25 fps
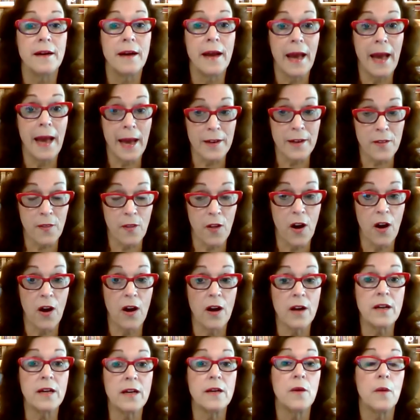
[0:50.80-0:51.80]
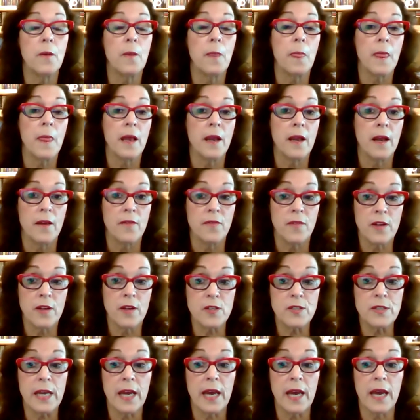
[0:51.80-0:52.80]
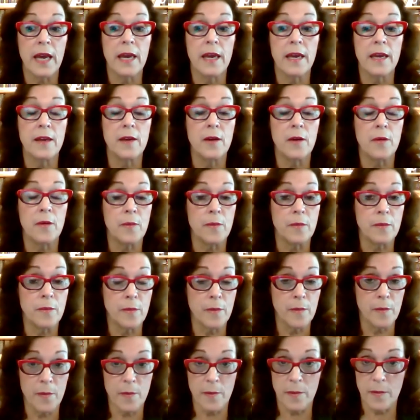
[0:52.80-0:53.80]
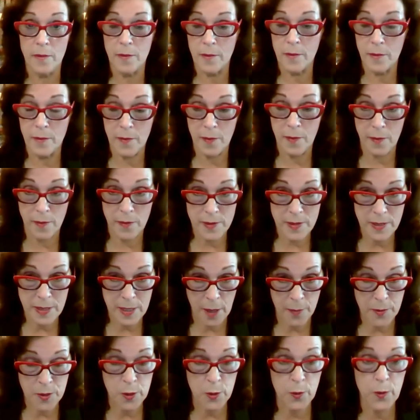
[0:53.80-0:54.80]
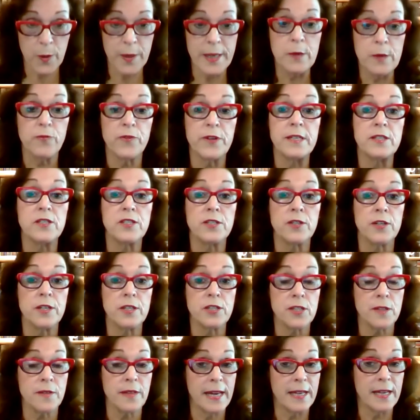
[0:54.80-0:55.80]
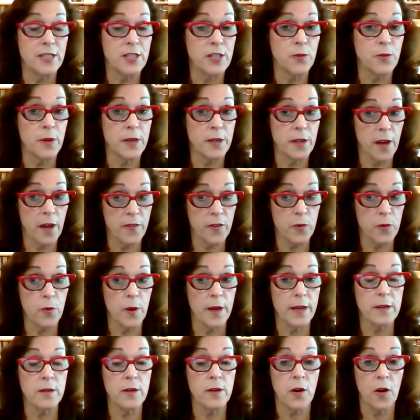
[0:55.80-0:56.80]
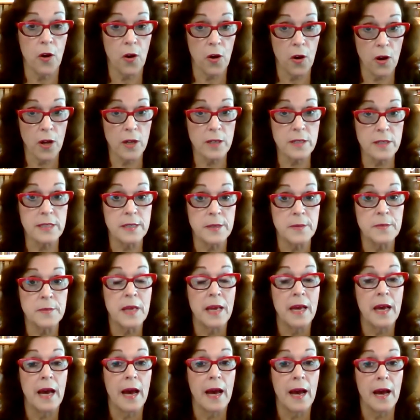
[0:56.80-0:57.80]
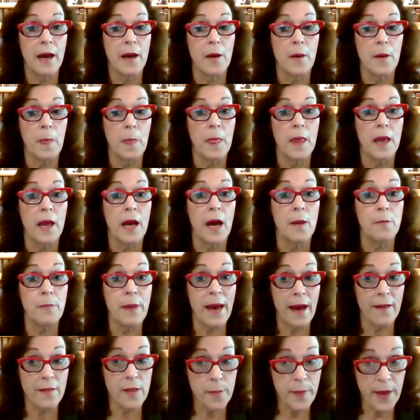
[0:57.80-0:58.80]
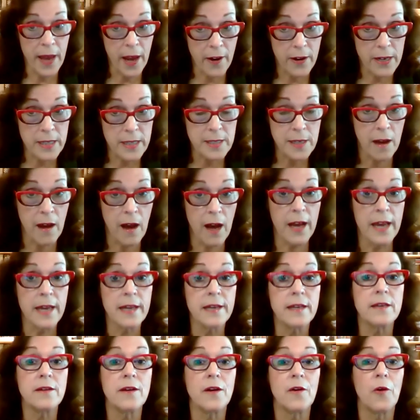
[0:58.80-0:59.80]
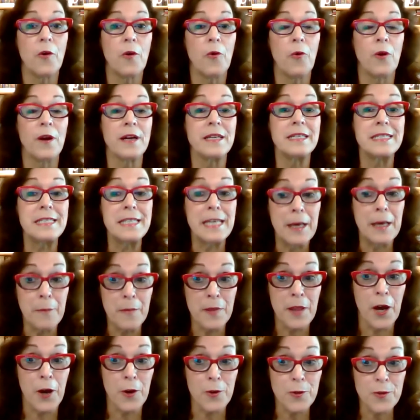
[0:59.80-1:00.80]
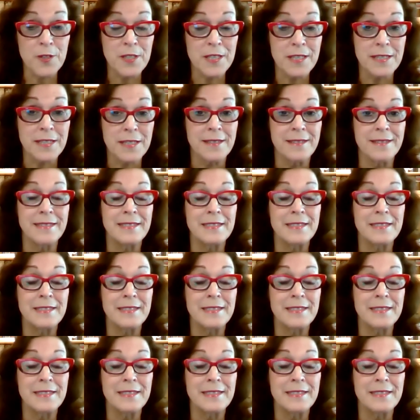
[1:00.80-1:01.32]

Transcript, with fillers: analog. There's a subsequent research led to another one called abalaparatide or Tymlos.